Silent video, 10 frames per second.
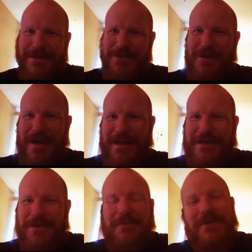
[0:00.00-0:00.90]
Try to
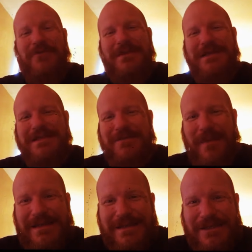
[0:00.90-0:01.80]
come in with this
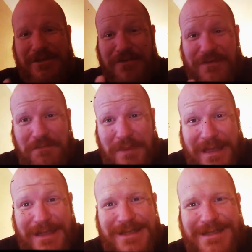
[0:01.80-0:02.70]
message of
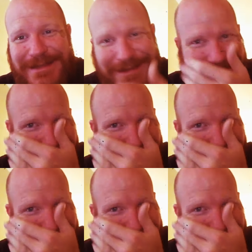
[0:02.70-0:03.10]
peace.